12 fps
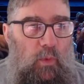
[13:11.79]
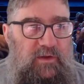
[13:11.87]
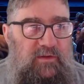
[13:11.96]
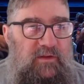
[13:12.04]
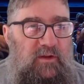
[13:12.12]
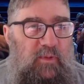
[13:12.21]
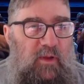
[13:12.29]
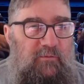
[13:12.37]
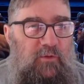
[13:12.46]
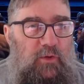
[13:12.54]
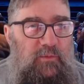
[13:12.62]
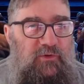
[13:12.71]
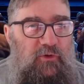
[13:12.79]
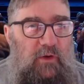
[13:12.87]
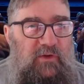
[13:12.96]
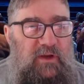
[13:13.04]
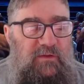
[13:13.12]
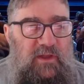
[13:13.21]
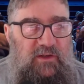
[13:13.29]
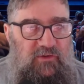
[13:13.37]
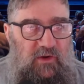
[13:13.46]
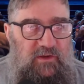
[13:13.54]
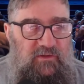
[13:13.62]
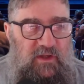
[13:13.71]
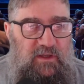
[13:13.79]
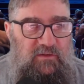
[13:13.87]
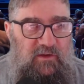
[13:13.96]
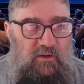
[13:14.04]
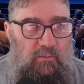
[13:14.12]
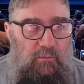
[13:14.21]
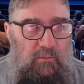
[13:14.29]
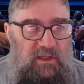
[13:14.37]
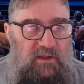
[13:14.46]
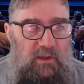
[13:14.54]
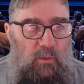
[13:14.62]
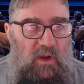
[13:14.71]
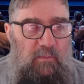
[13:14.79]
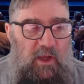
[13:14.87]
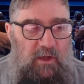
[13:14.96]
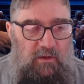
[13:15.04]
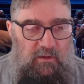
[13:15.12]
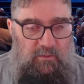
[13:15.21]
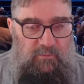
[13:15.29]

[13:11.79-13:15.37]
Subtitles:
once in the platform, the driver can then change ends and make their way back.